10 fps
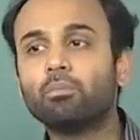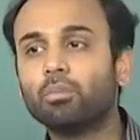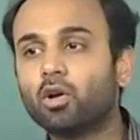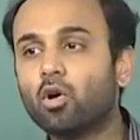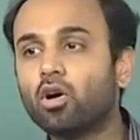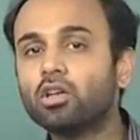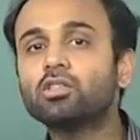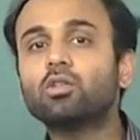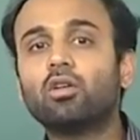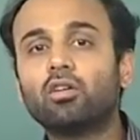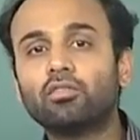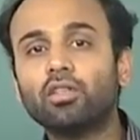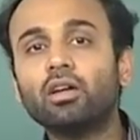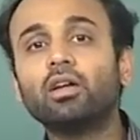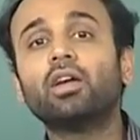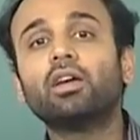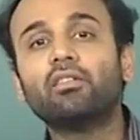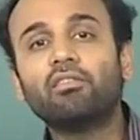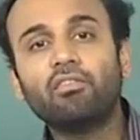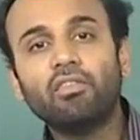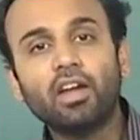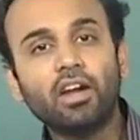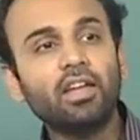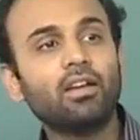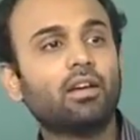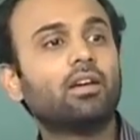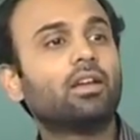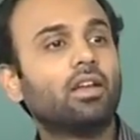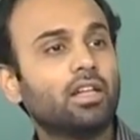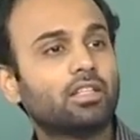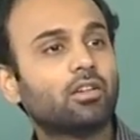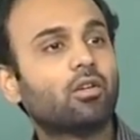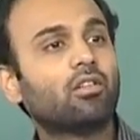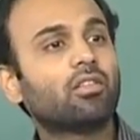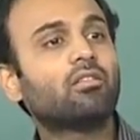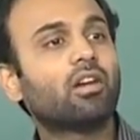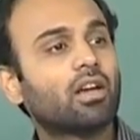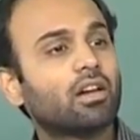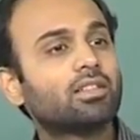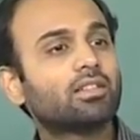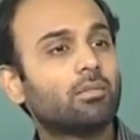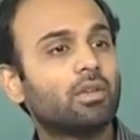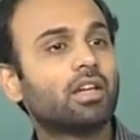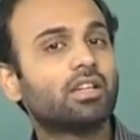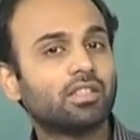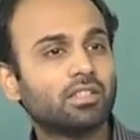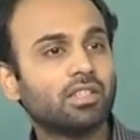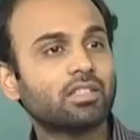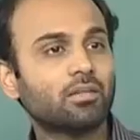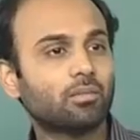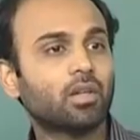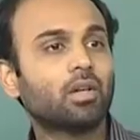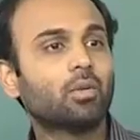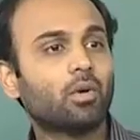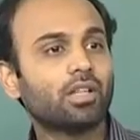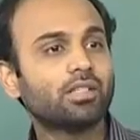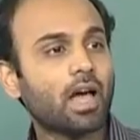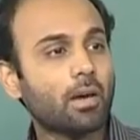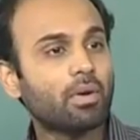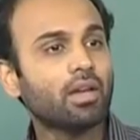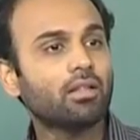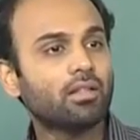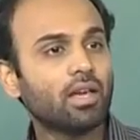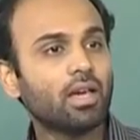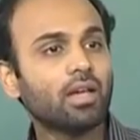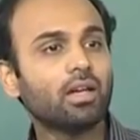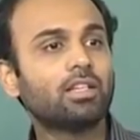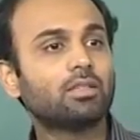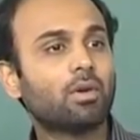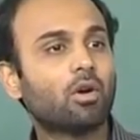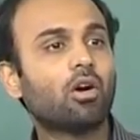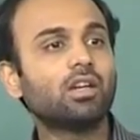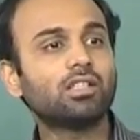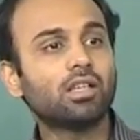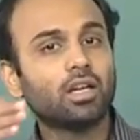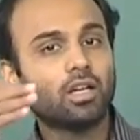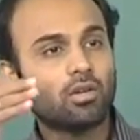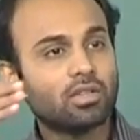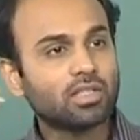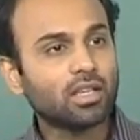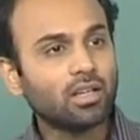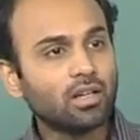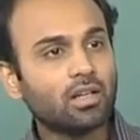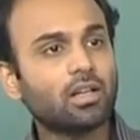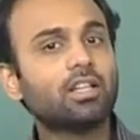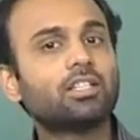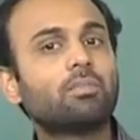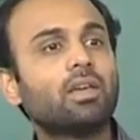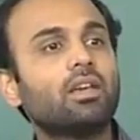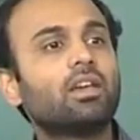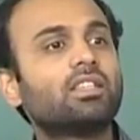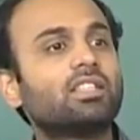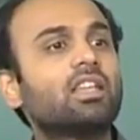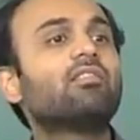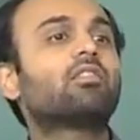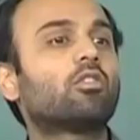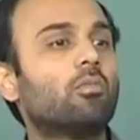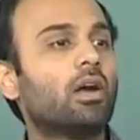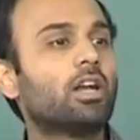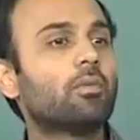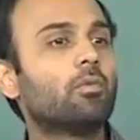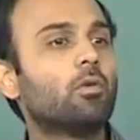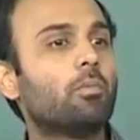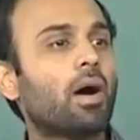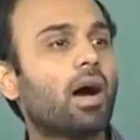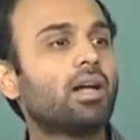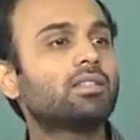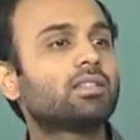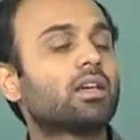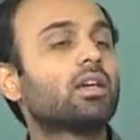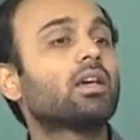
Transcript: because of the fading nature of the wireless communication system. What is happening there is, because your signal is being received through multiple paths,